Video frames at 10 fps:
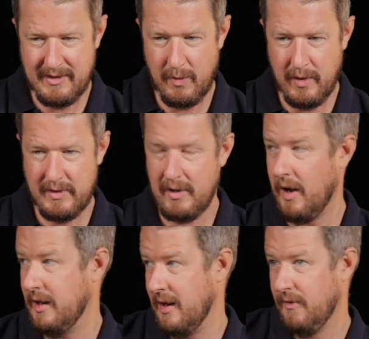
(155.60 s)
to one
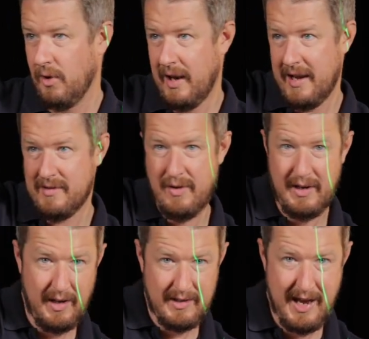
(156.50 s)
side, and if you're lasering
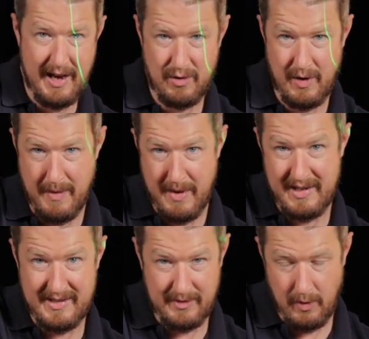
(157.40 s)
like 10-20
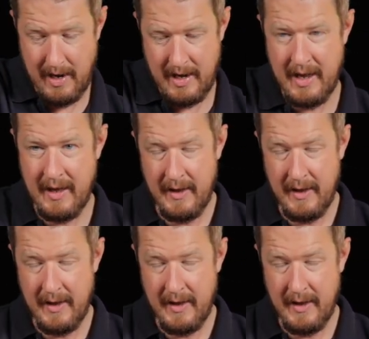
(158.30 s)
meters away,